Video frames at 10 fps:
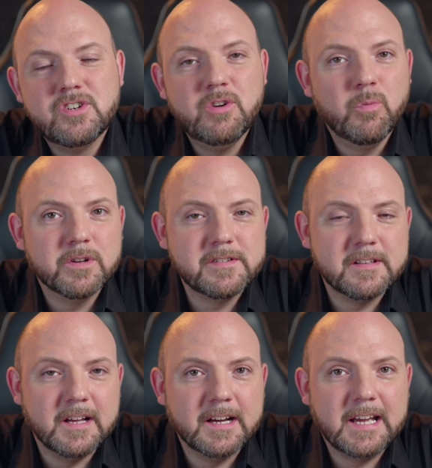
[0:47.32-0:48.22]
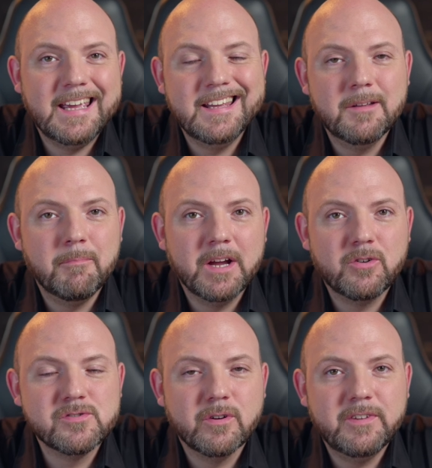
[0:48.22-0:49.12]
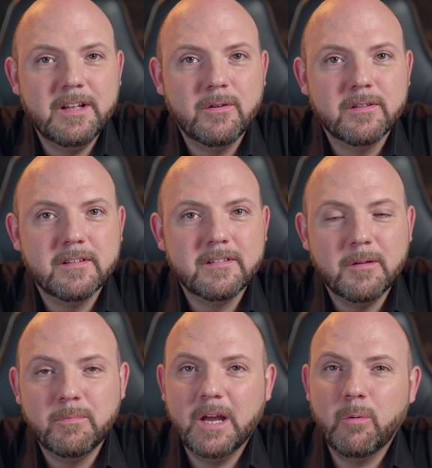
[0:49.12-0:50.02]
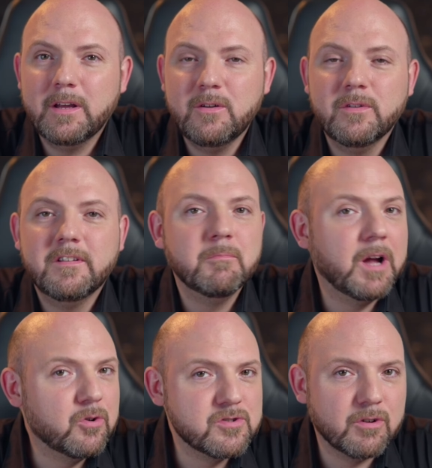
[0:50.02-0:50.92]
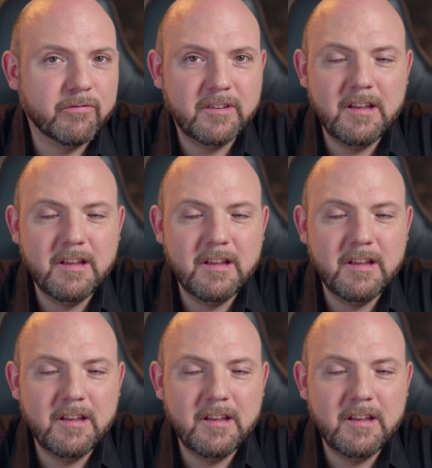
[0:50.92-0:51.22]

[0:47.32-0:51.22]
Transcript: She was stuck in the Microsoft ecosystem. They were using Microsoft